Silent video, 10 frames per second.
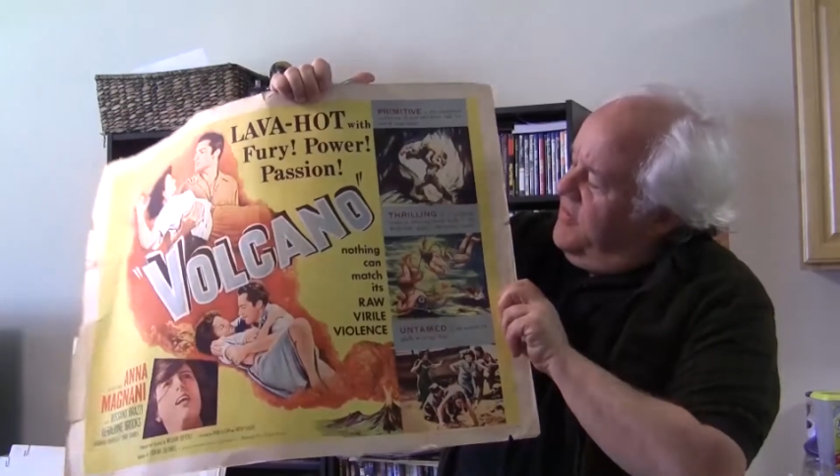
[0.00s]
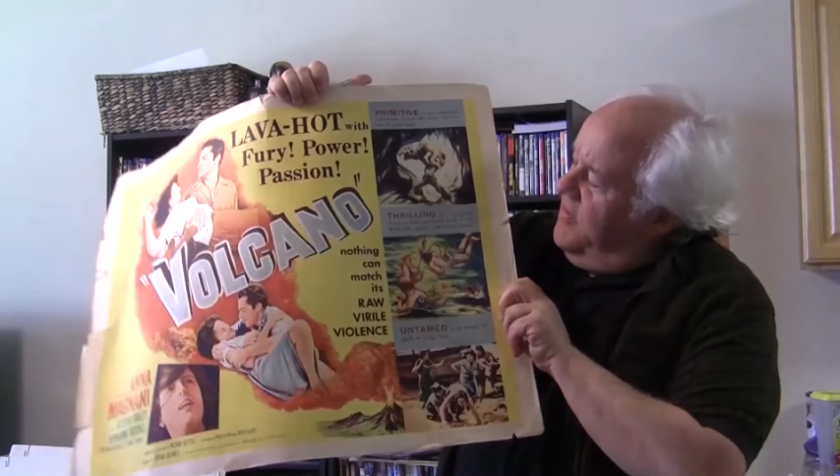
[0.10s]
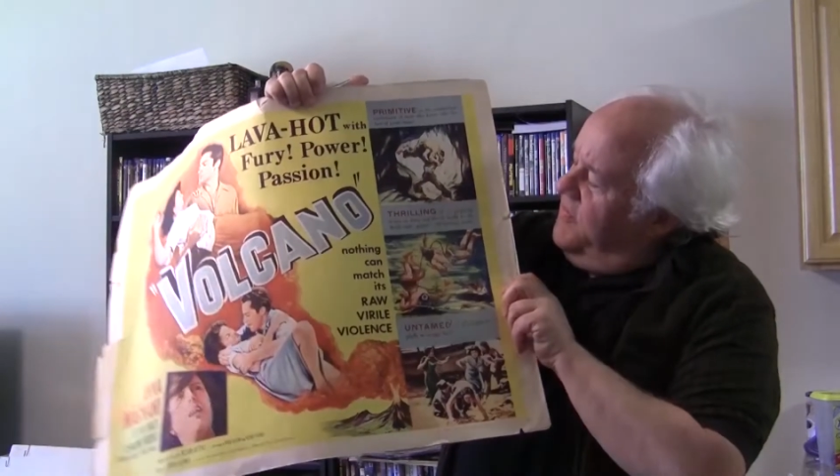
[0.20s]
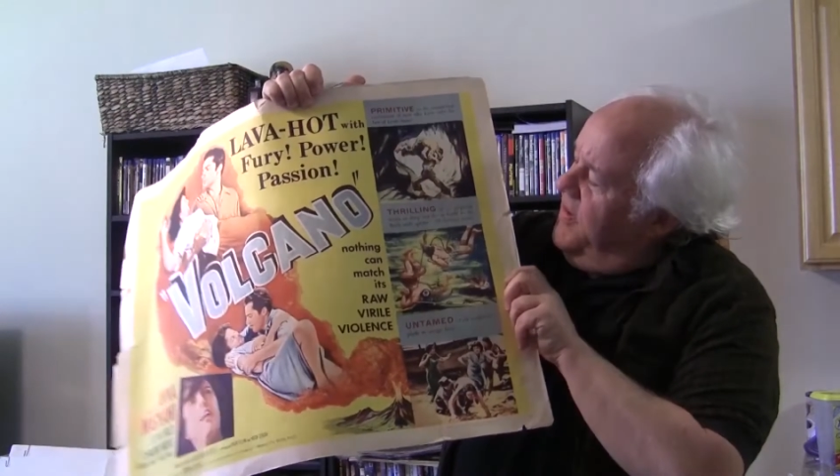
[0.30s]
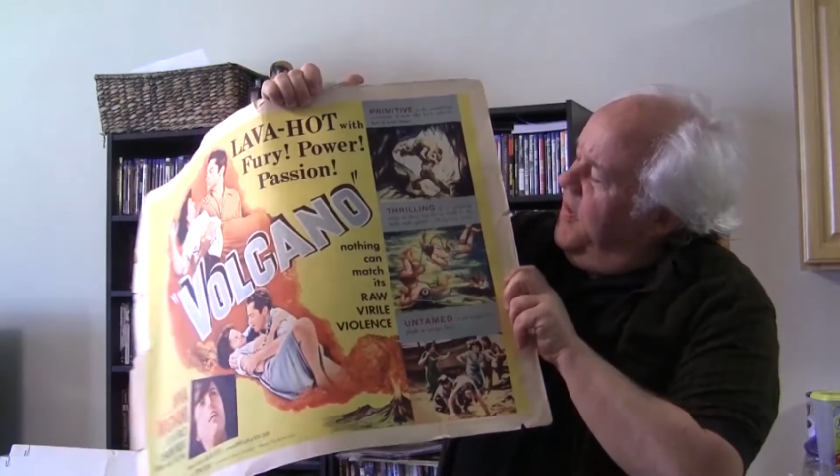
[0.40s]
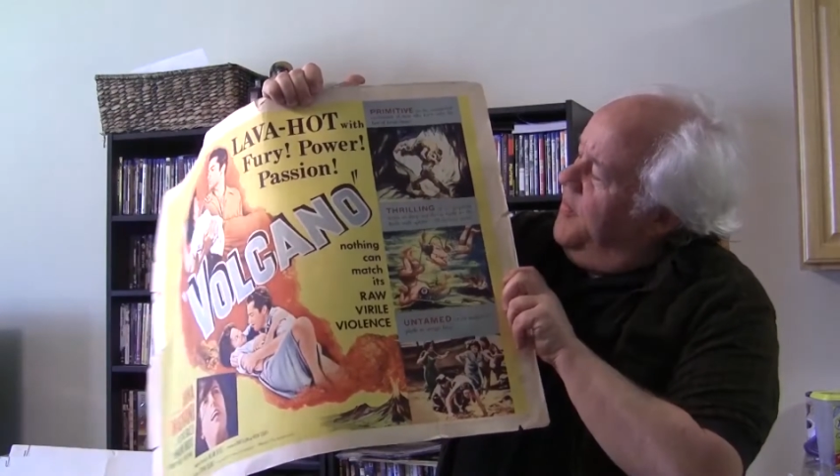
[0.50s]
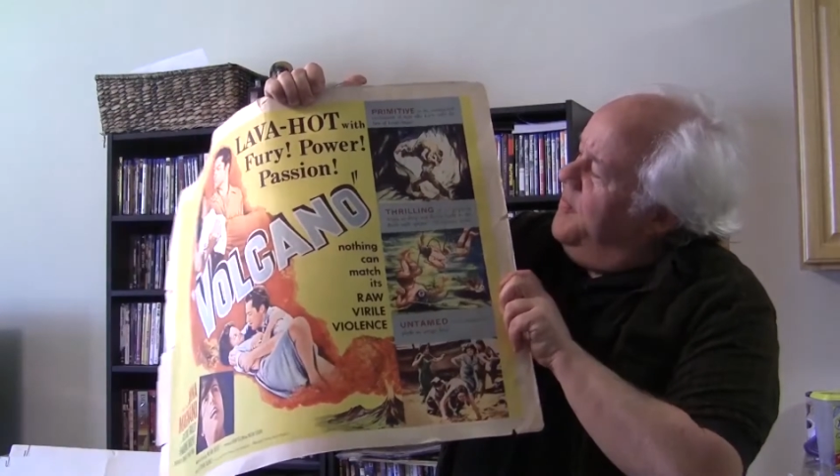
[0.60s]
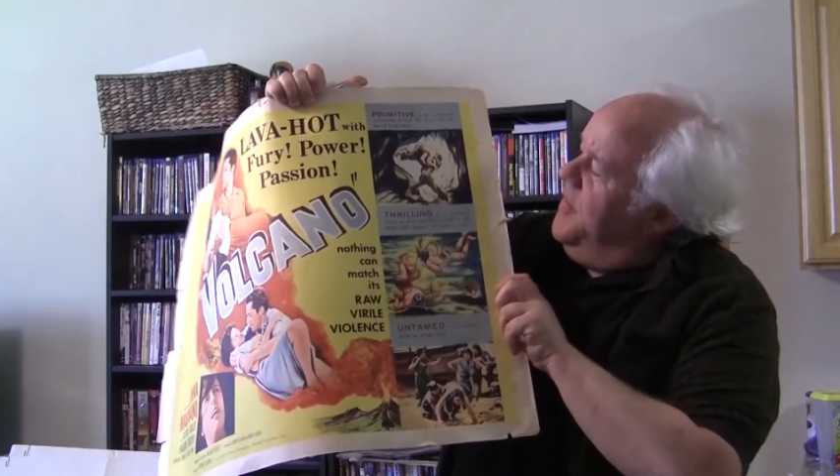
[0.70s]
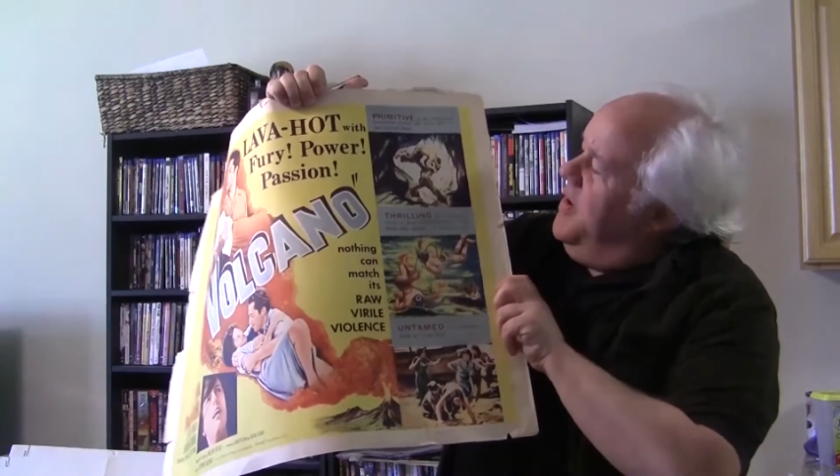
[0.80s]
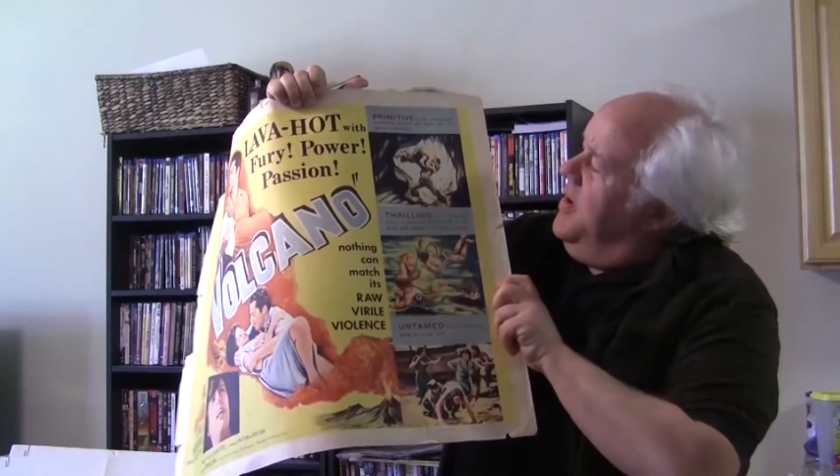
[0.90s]
of the film.
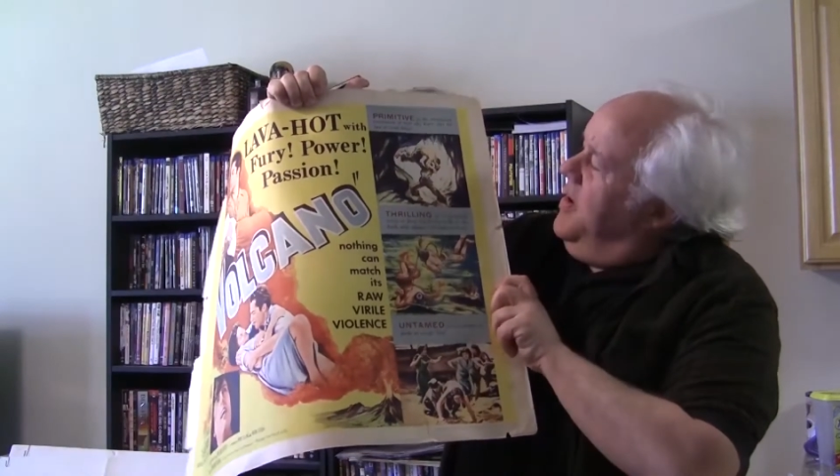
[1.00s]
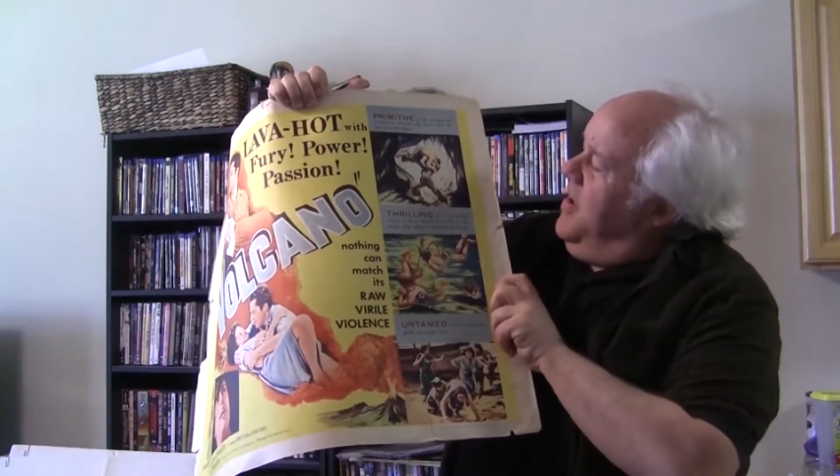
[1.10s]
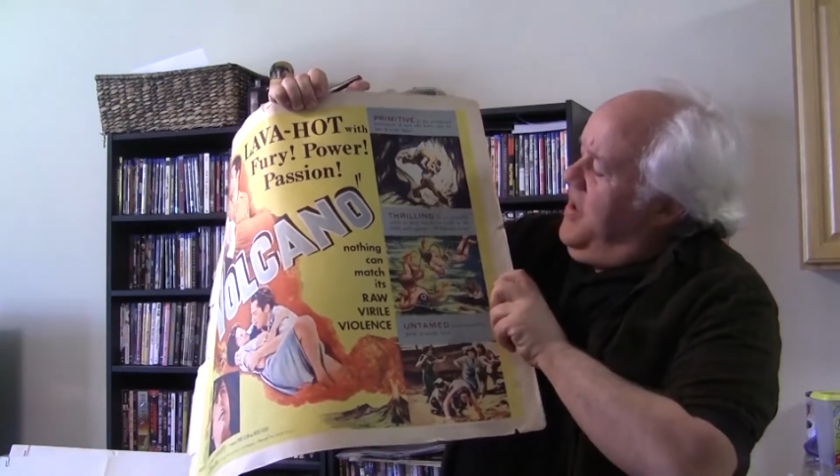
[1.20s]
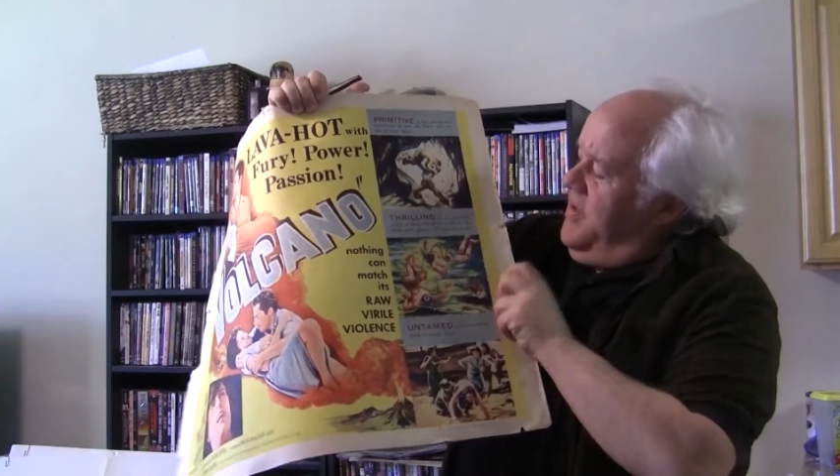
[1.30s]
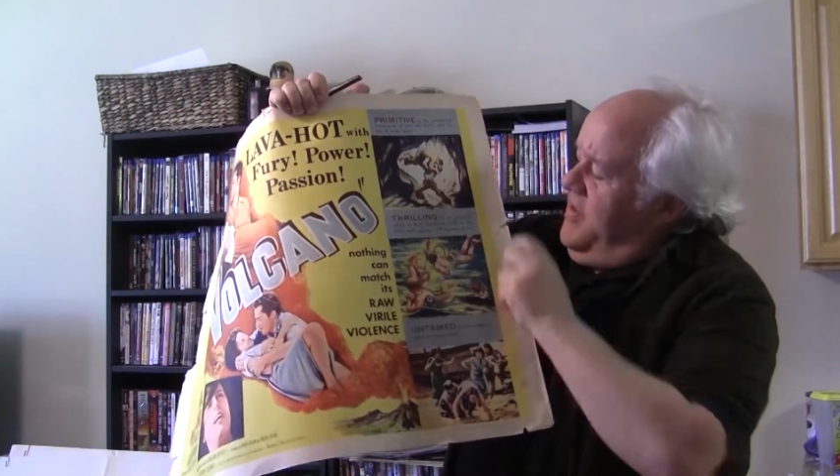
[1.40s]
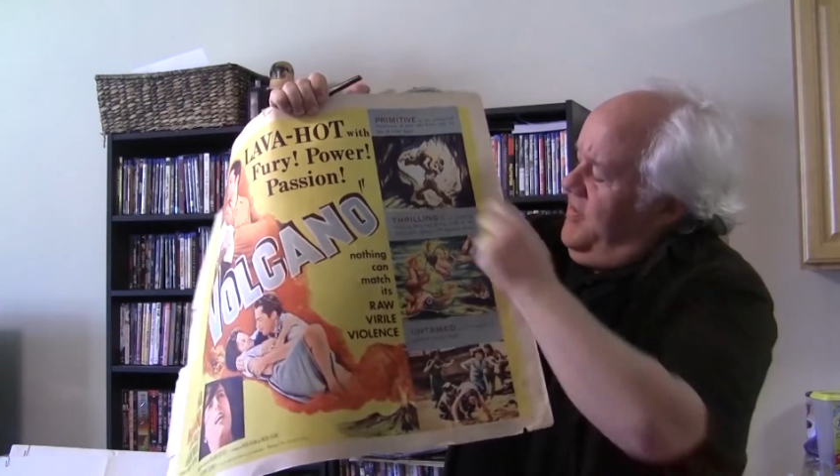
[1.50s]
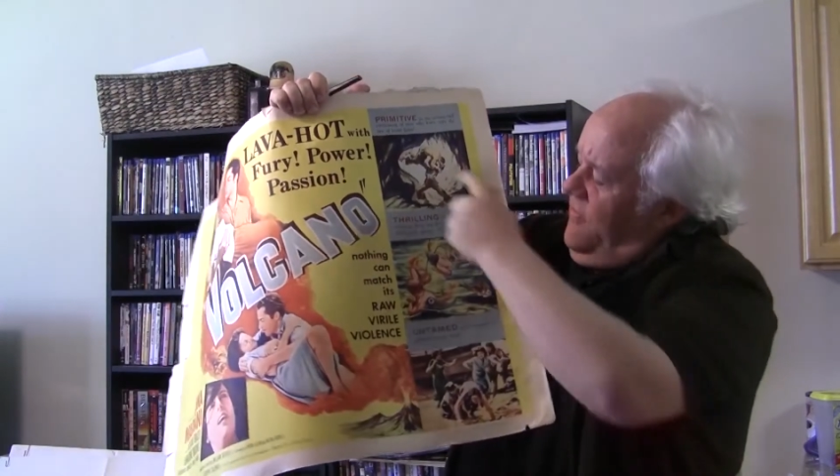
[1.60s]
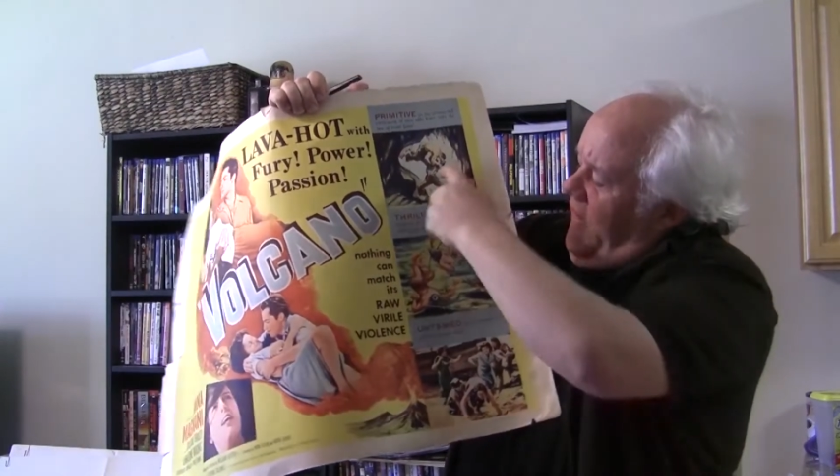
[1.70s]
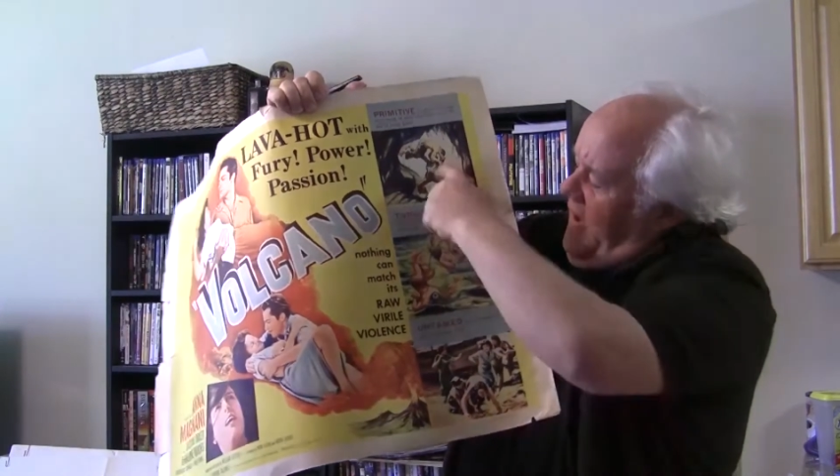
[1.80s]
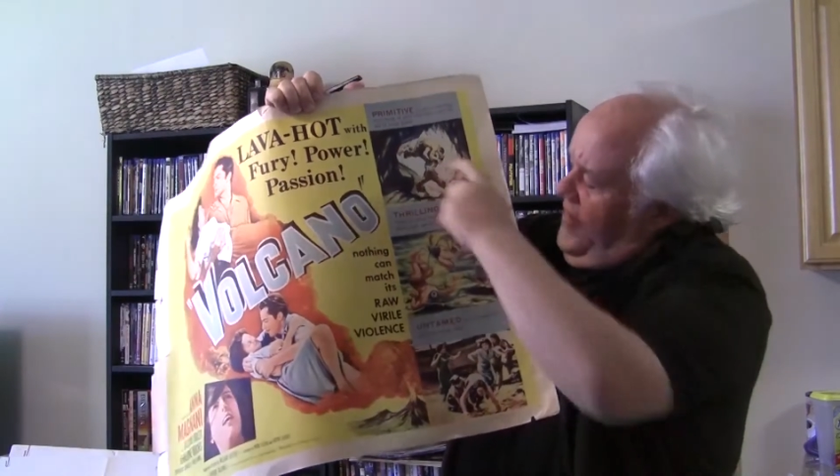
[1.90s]
You know, these
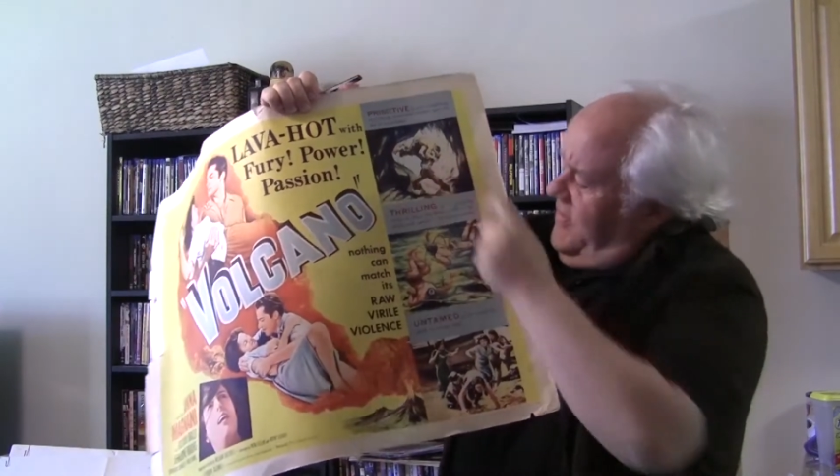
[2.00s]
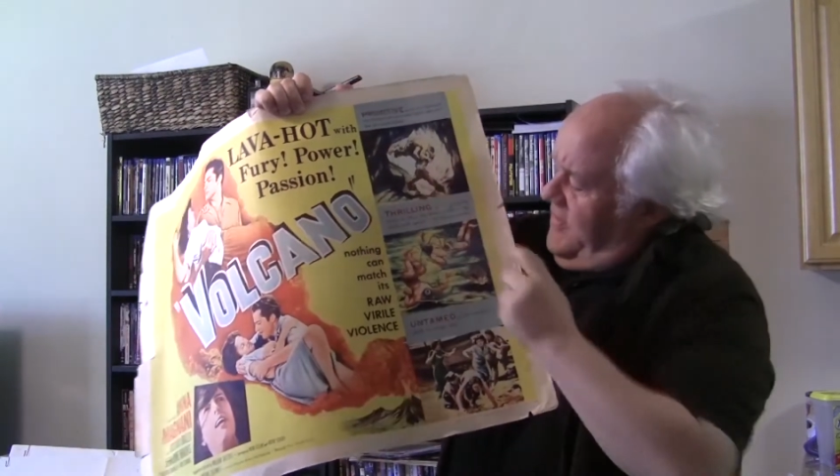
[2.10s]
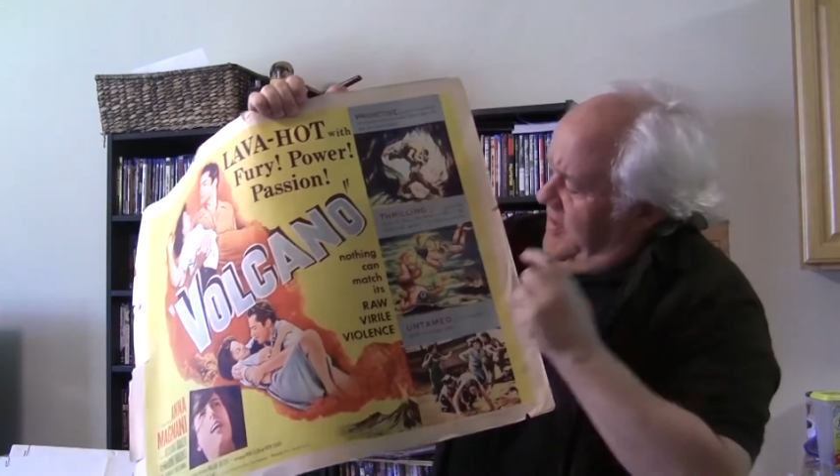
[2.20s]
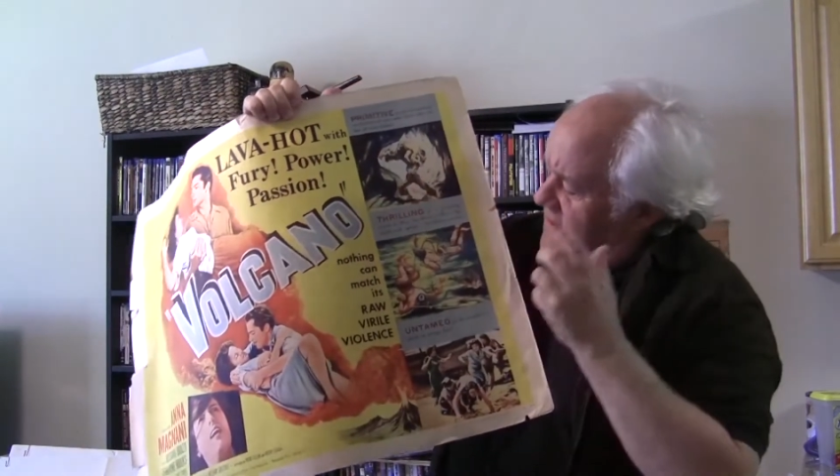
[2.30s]
fights